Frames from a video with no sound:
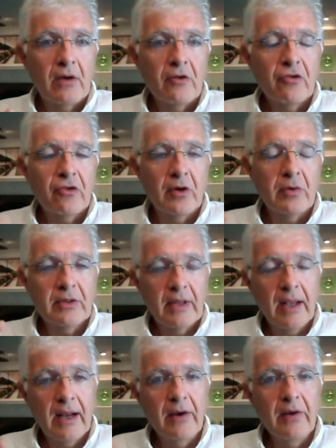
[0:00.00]
So
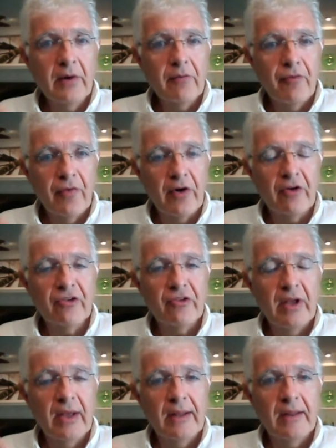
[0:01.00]
take a look first
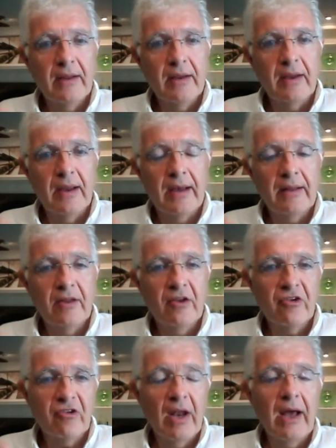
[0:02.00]
at
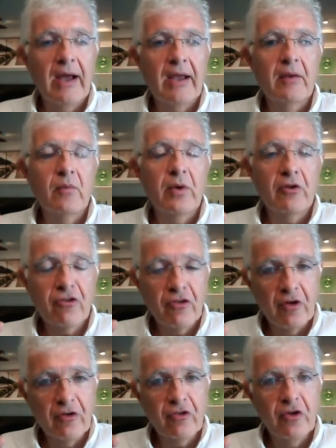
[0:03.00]
this slide, which
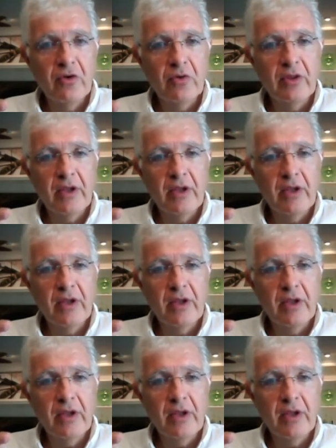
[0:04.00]
shows you